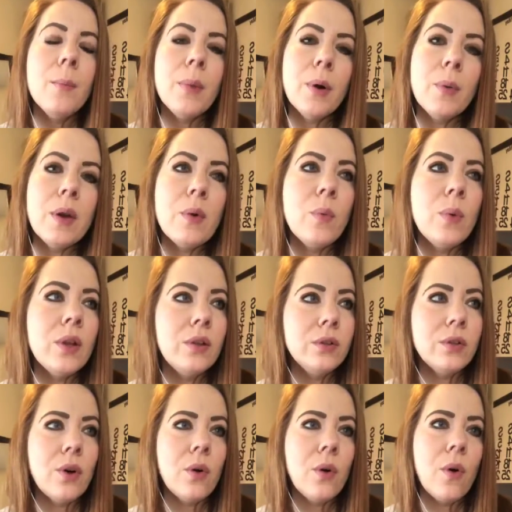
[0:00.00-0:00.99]
but we
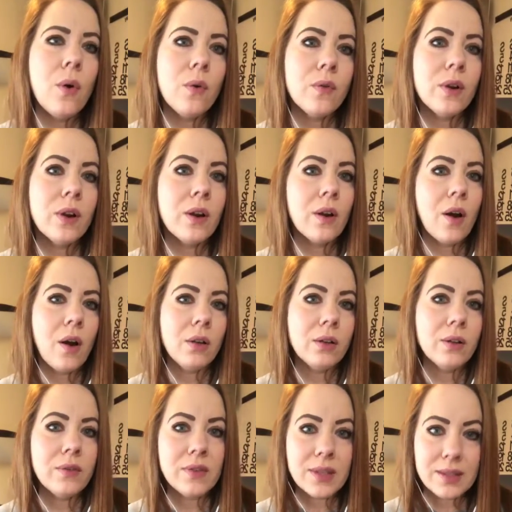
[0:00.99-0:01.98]
will go over all
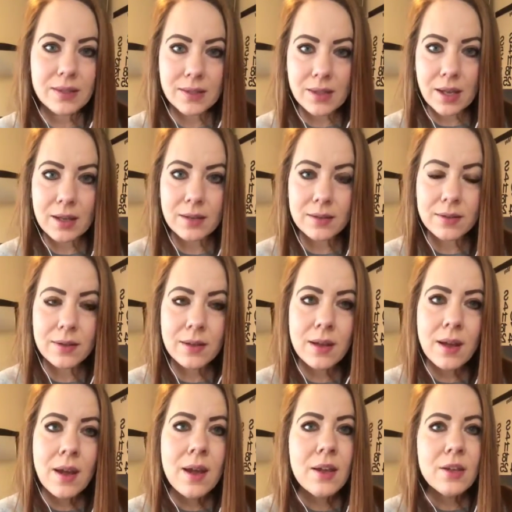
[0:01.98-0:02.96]
of these things.
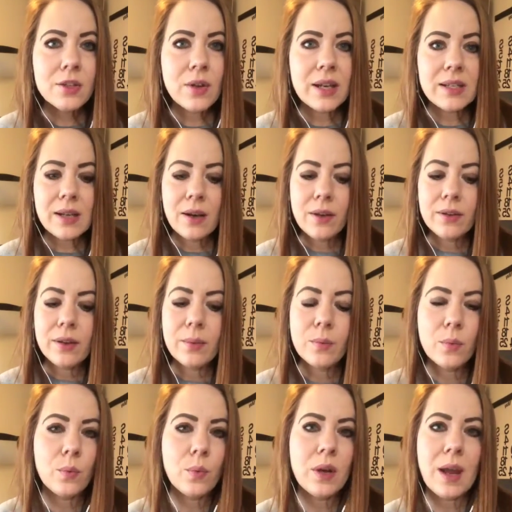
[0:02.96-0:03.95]
So I tell
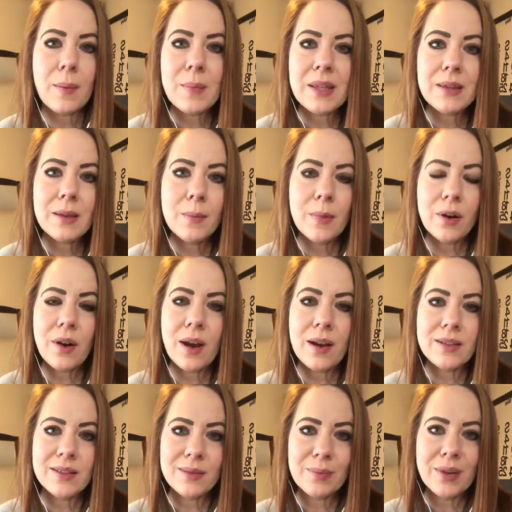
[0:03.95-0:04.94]
them when I meet them
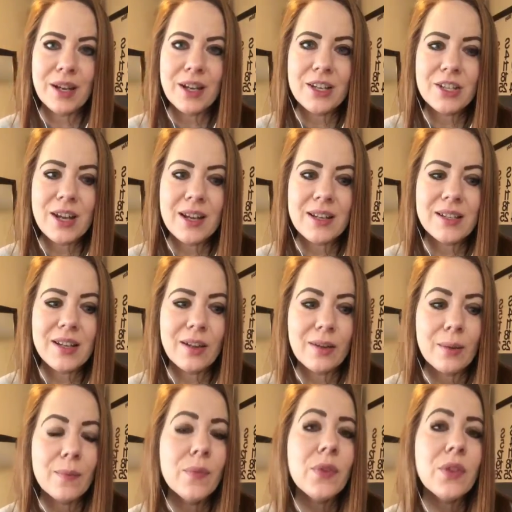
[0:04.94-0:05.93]
across the bridge, I tell
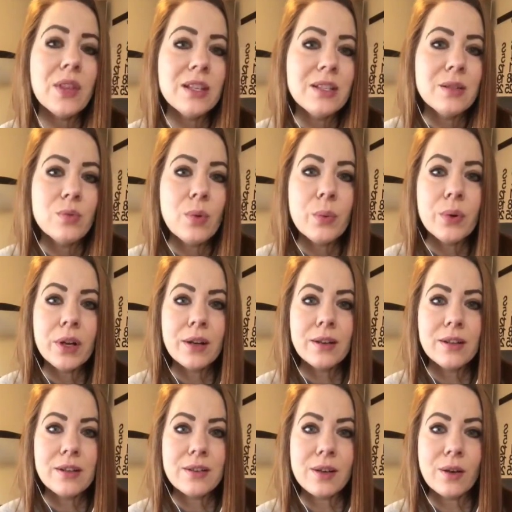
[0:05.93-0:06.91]
them, this is what we're going
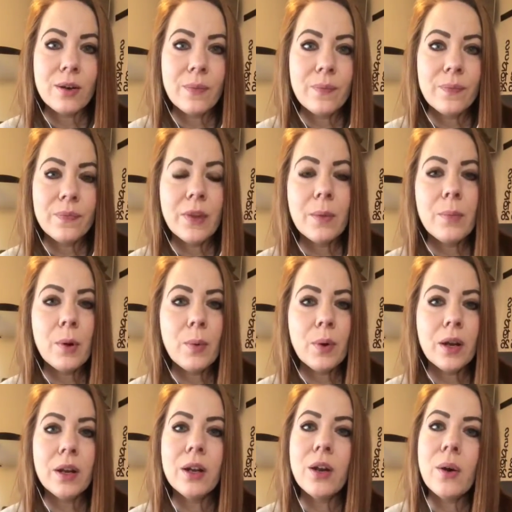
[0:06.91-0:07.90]
to do, but we're
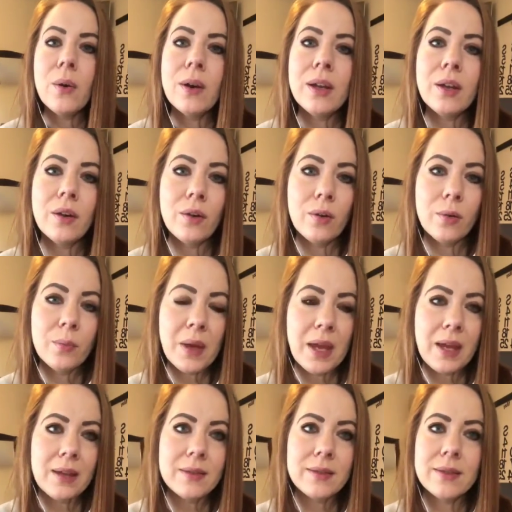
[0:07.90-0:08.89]
going to go at your own
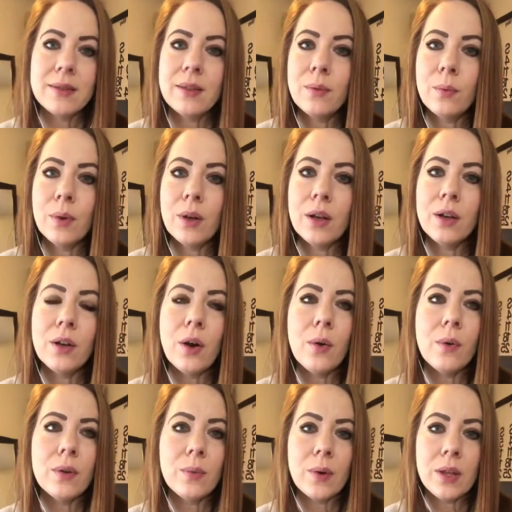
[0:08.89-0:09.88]
pace. We're going to go
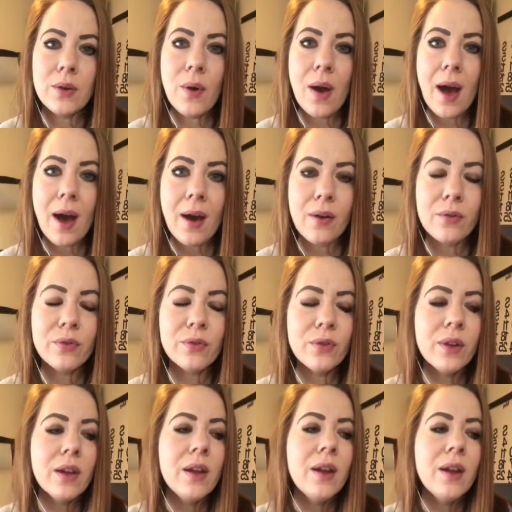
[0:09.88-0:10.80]
with what you have,